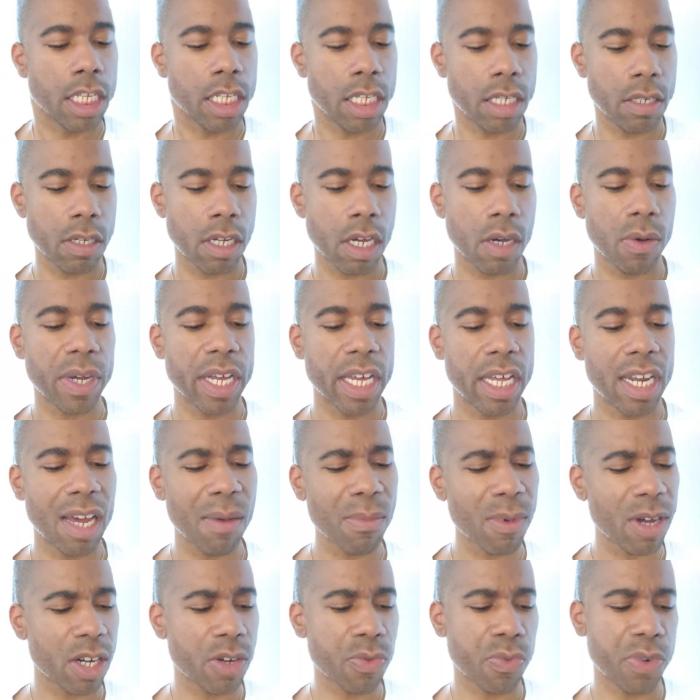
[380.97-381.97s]
You know, and
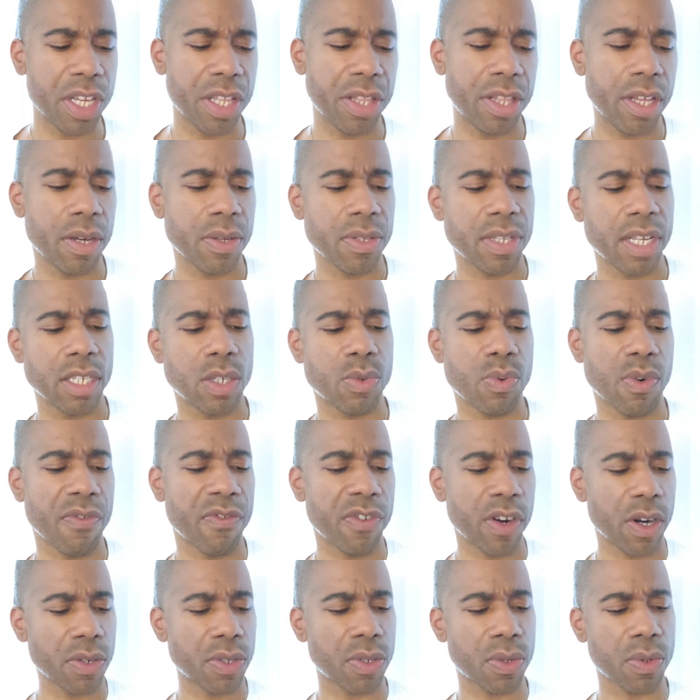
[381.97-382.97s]
I'm going to read those as
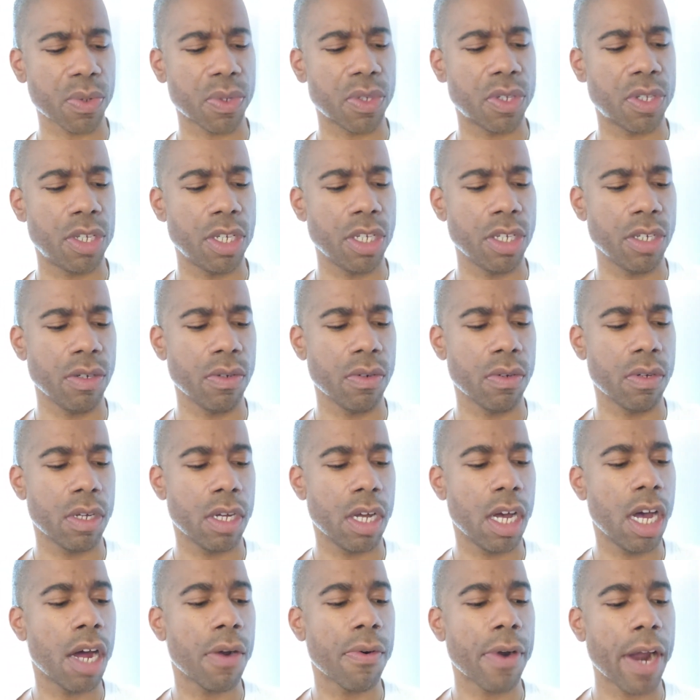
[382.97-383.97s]
reversals too.
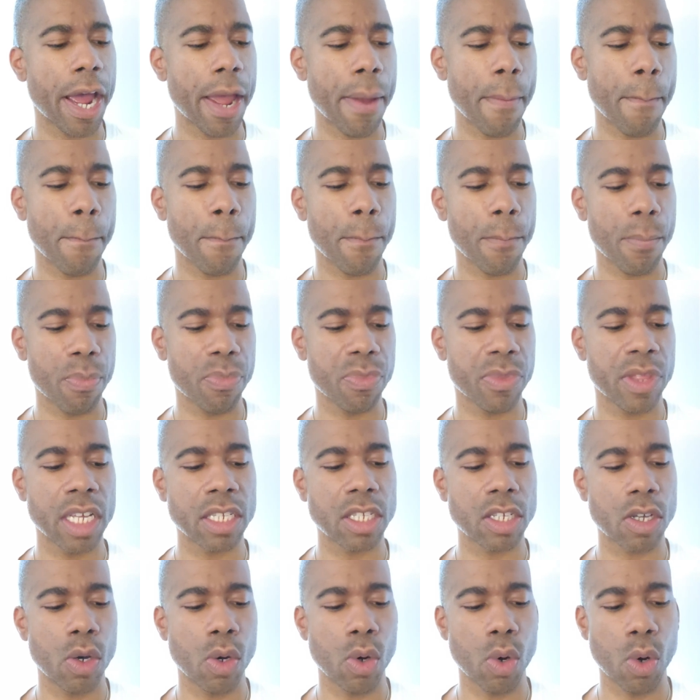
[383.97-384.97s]
All right,
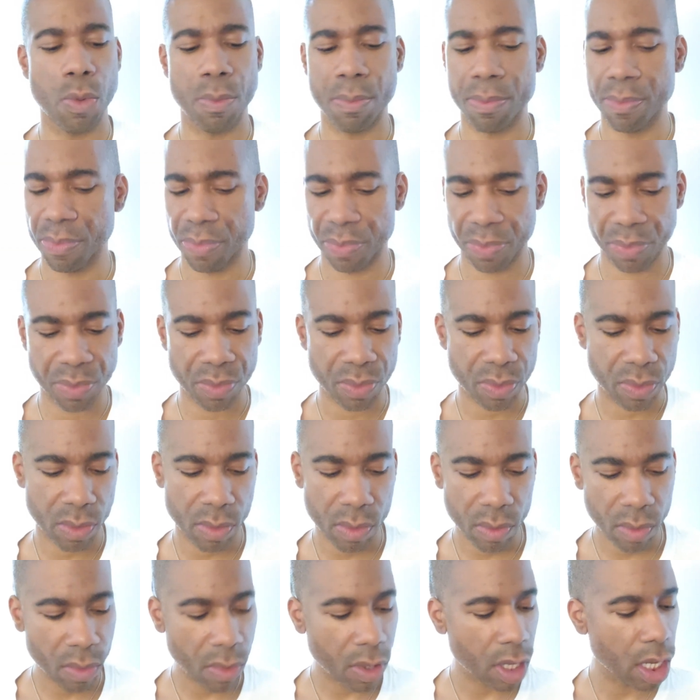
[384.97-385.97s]
that's cool.
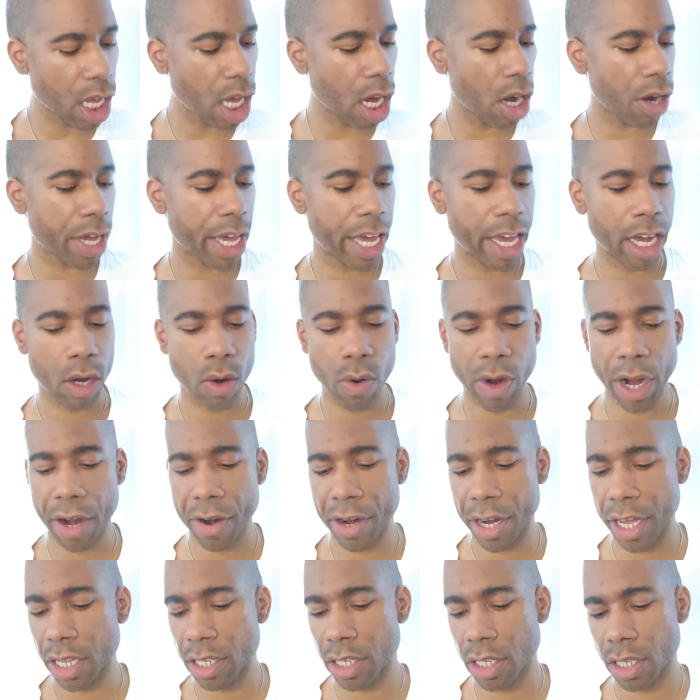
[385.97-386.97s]
Okay,
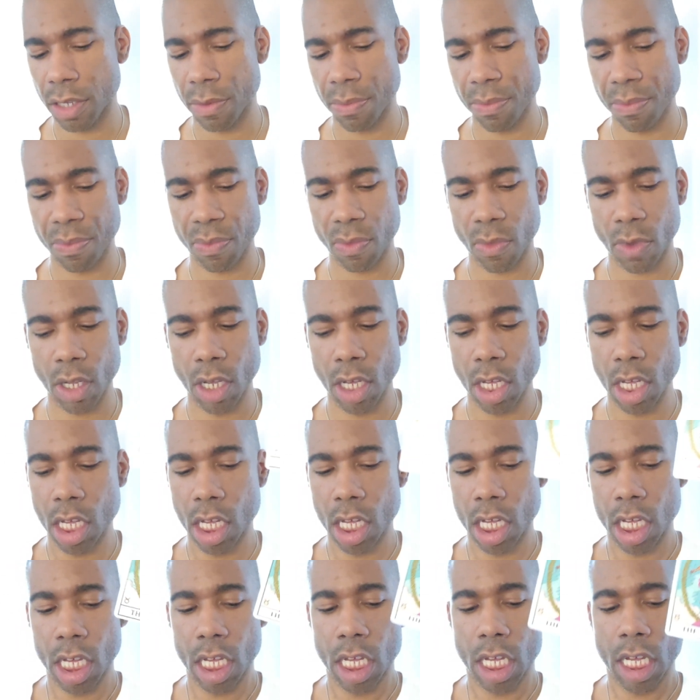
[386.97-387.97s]
Aquarius.
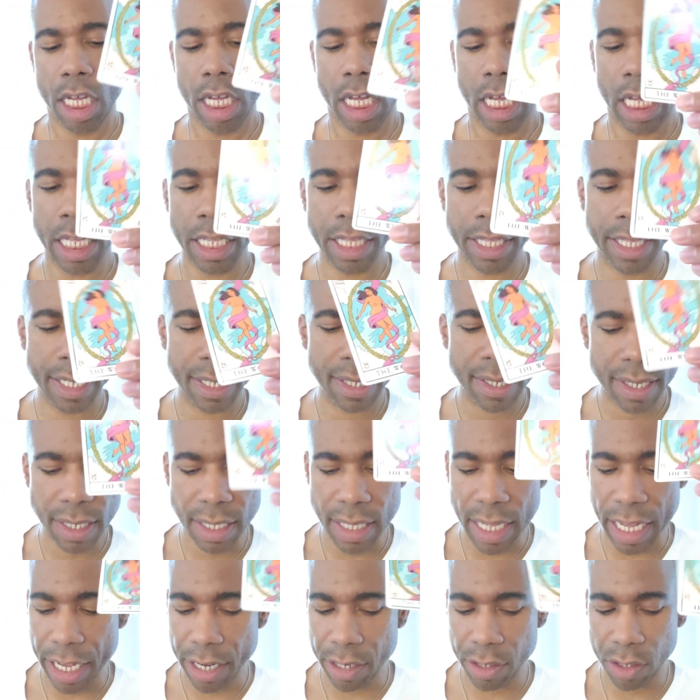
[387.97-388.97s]
This
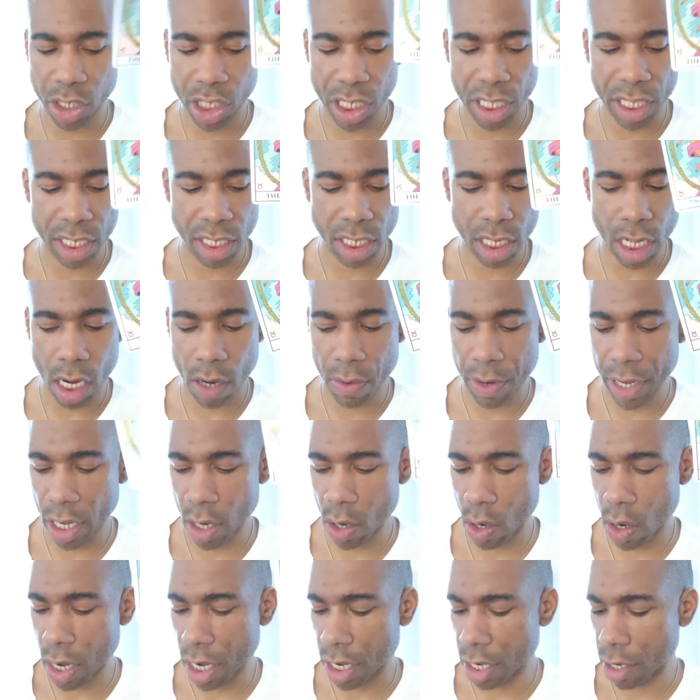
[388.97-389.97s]
is the energy that's
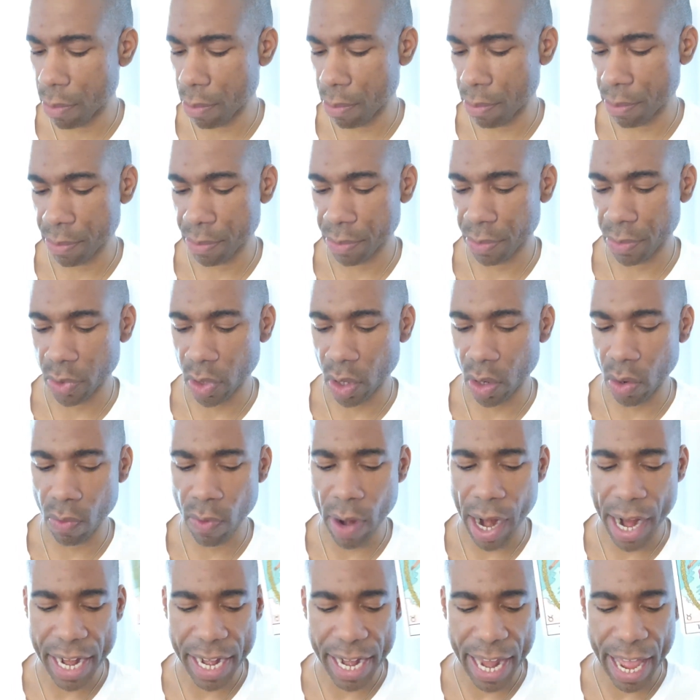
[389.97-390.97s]
going on
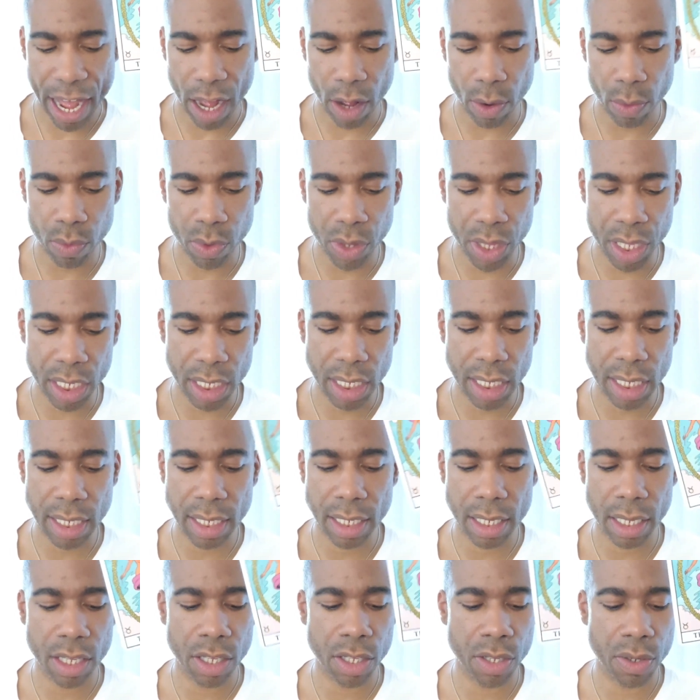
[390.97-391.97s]
right now. This
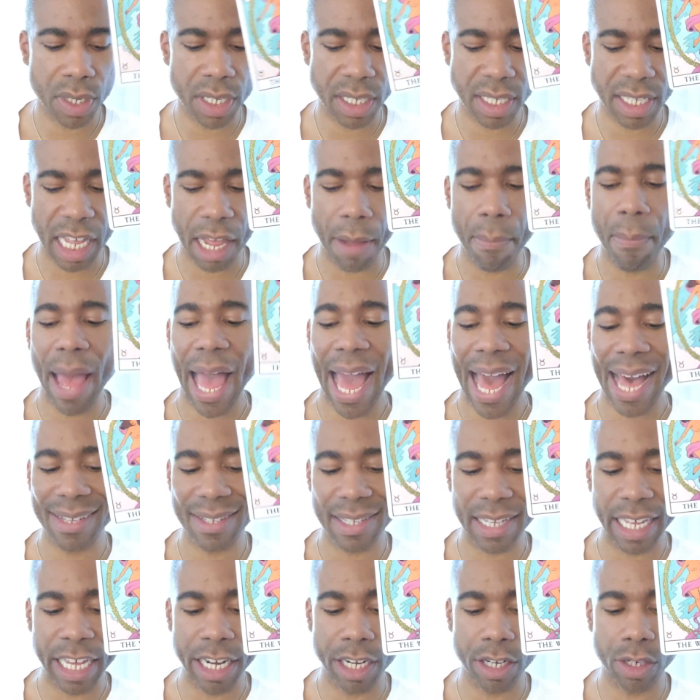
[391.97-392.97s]
is, you could say,
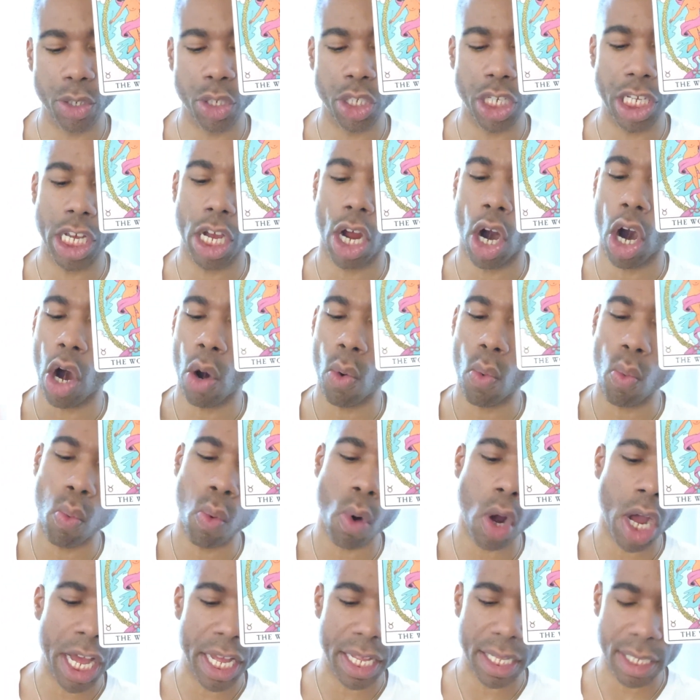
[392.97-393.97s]
past energy or
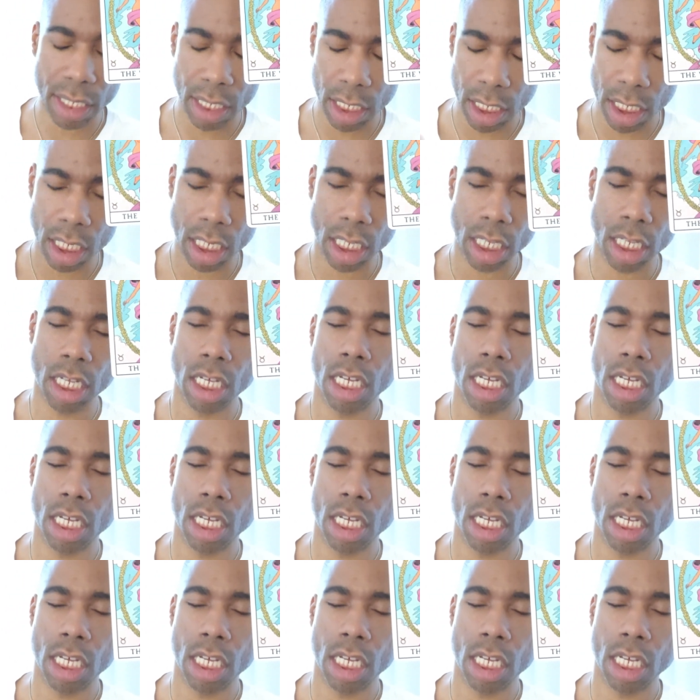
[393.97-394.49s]
what